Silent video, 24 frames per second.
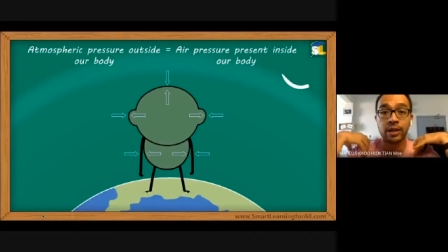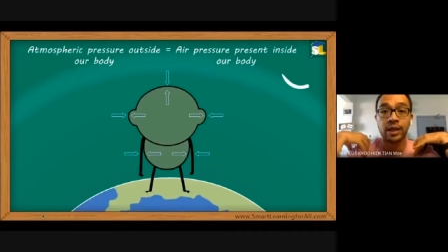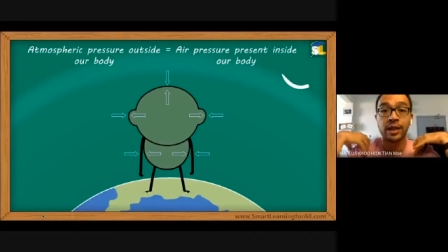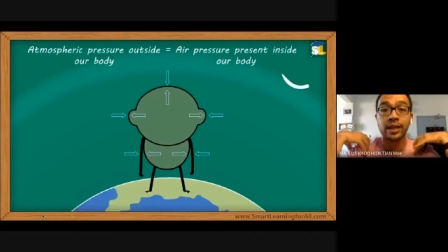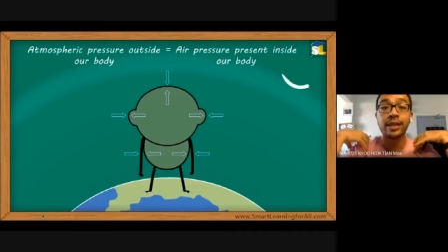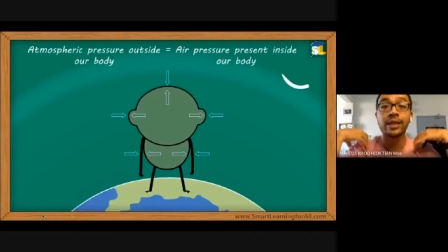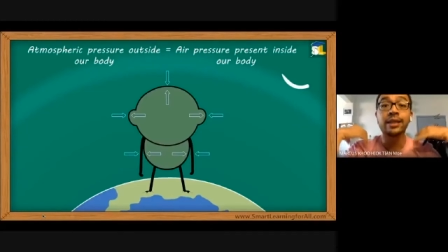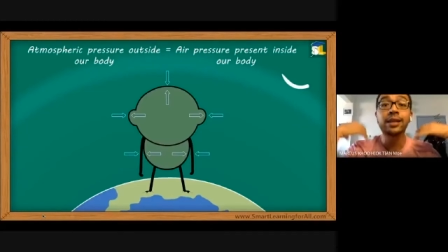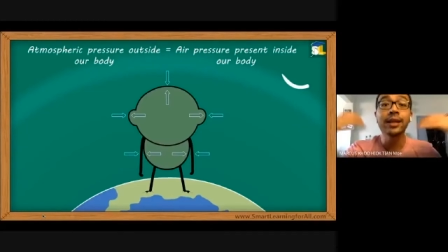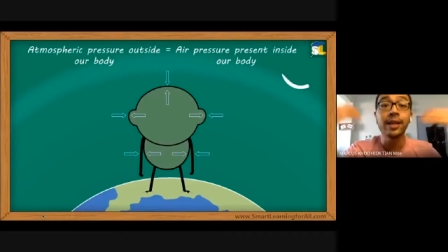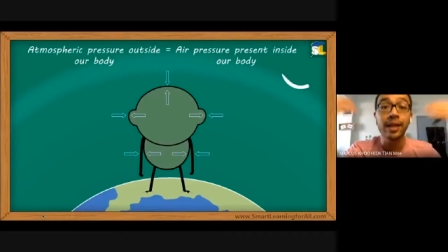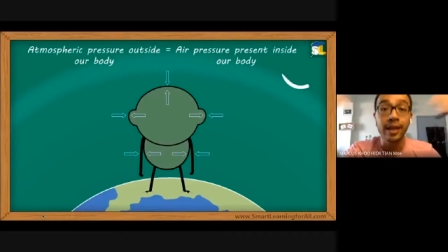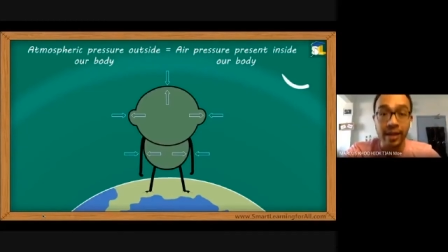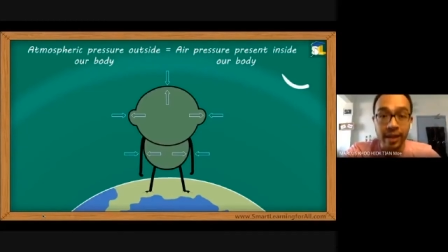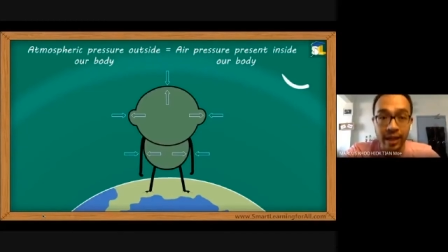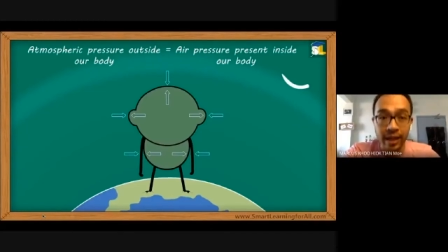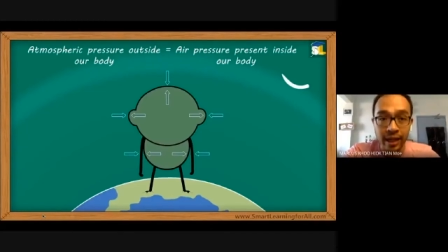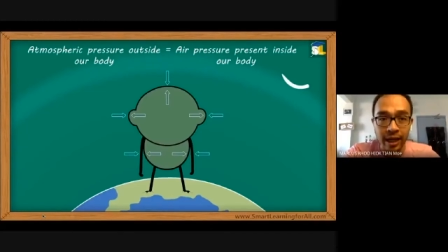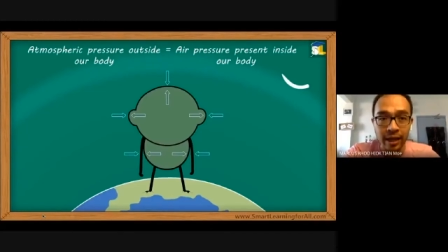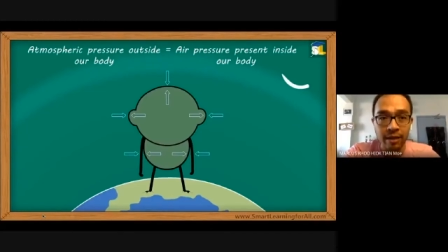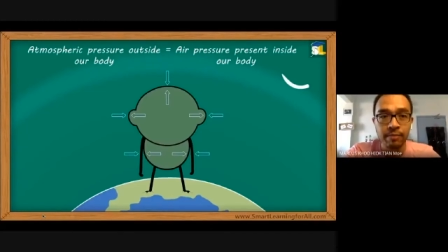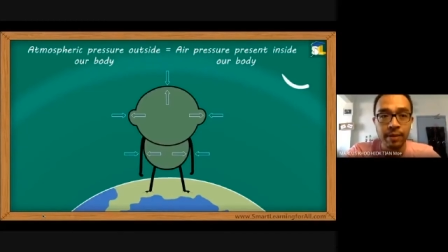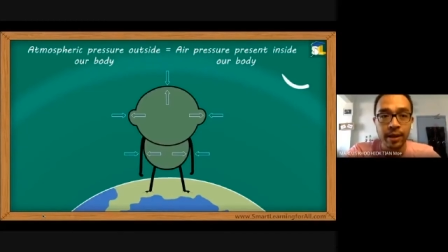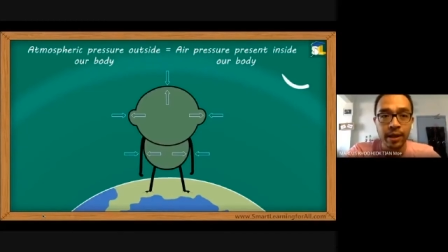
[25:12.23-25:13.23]
kita
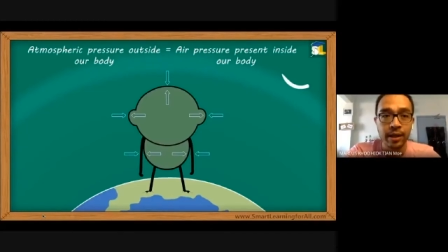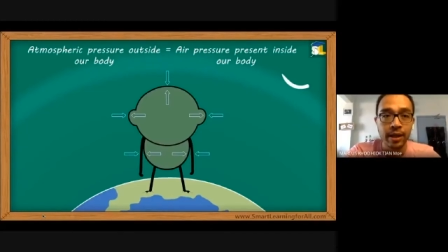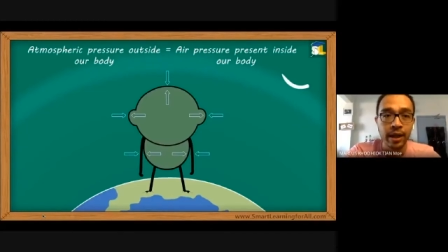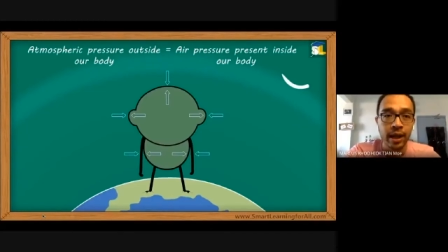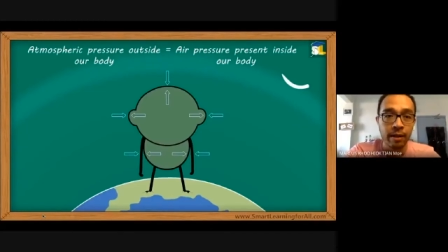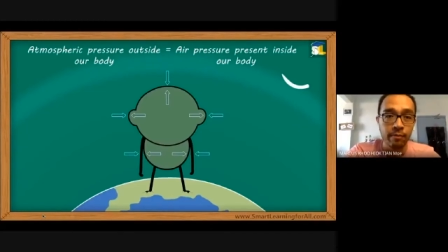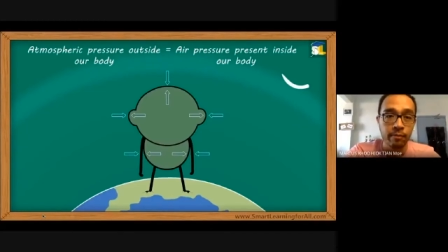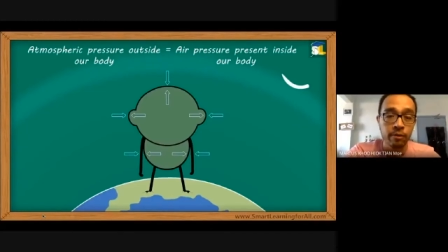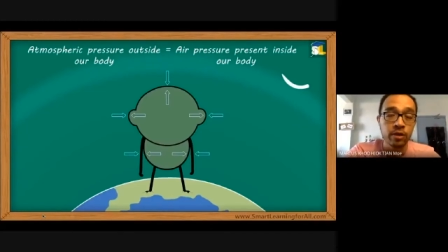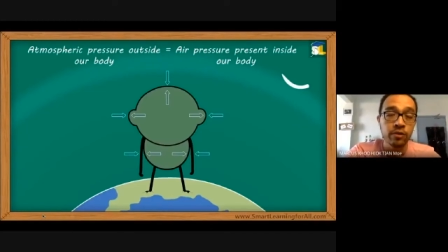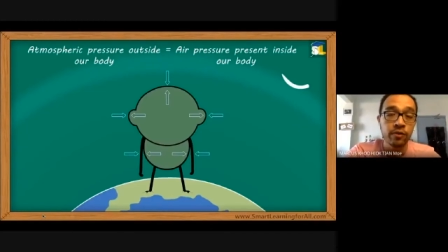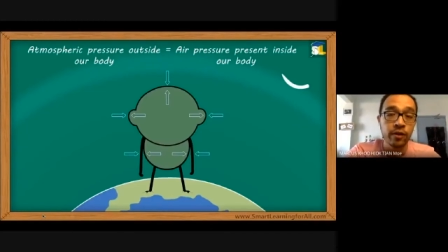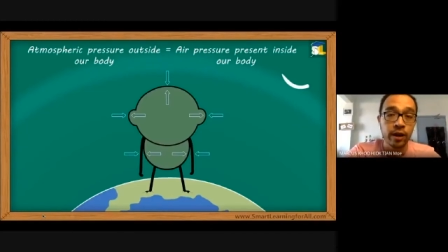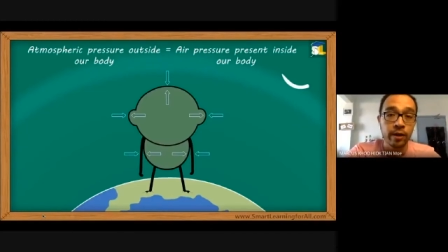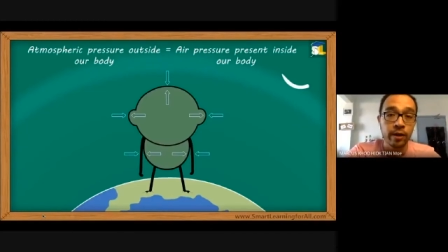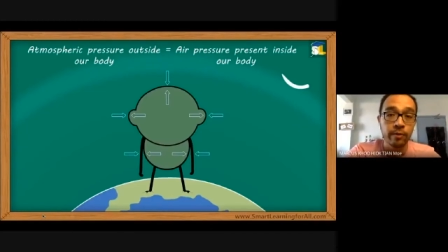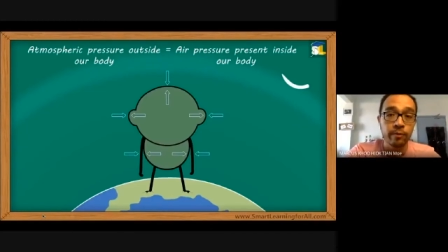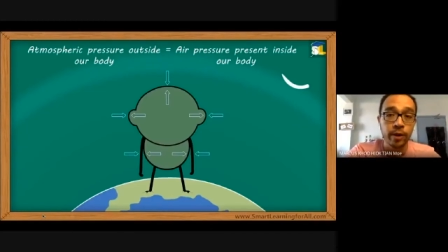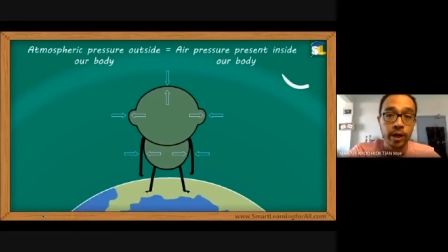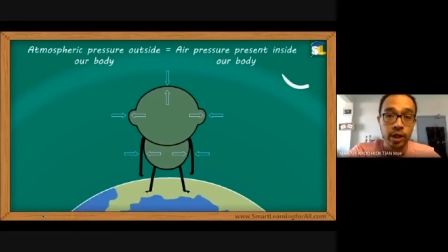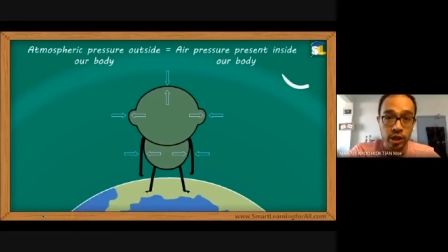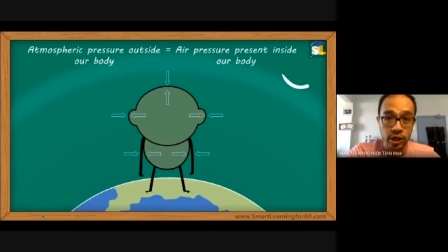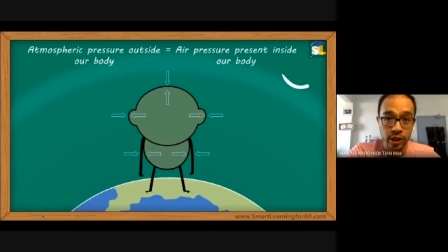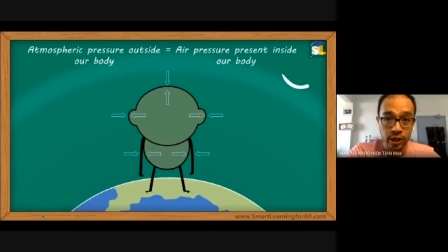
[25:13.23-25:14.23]
kenakan pada atmospheric
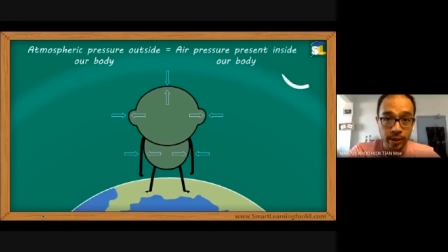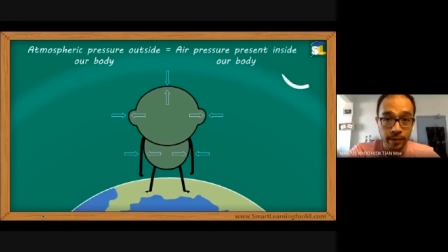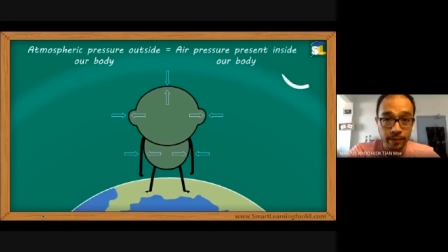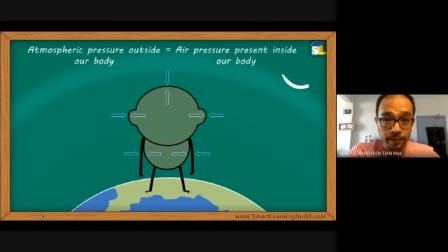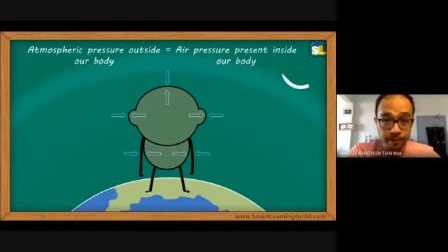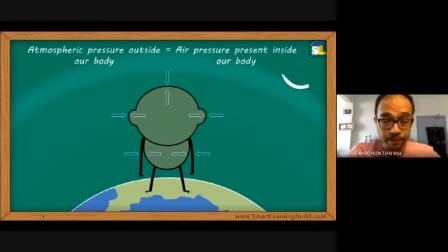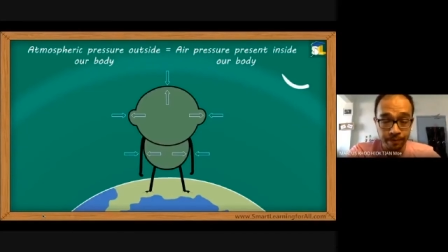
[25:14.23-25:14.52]
pressure,